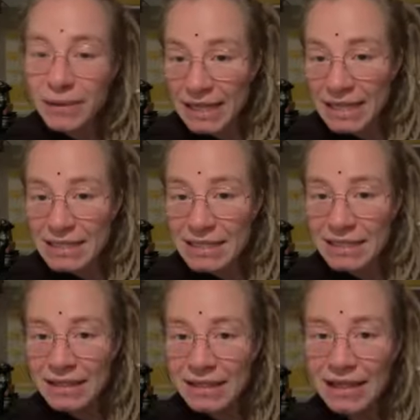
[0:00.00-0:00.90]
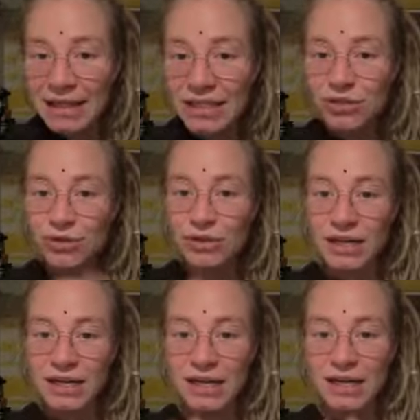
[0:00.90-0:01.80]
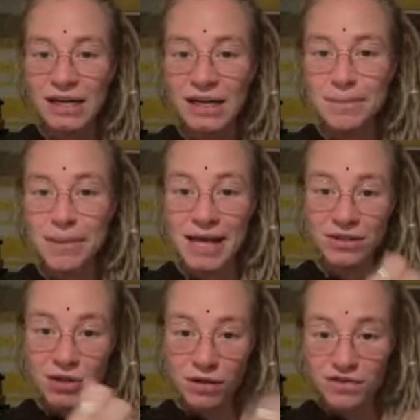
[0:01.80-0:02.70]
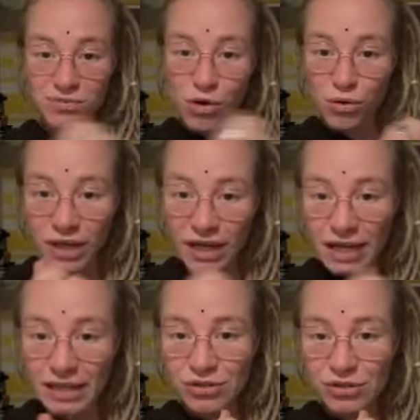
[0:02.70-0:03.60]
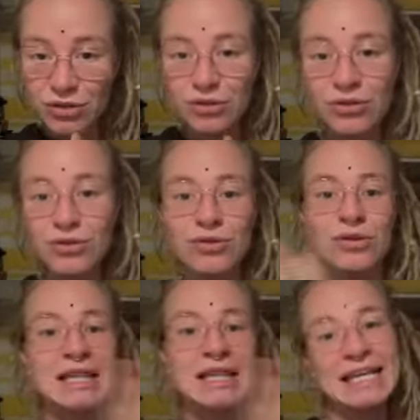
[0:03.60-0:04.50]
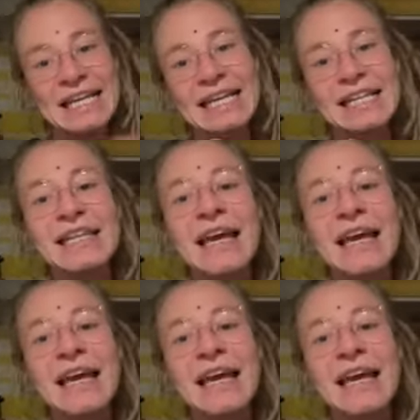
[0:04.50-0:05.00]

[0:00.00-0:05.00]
plants. They do like baths of smoking to clean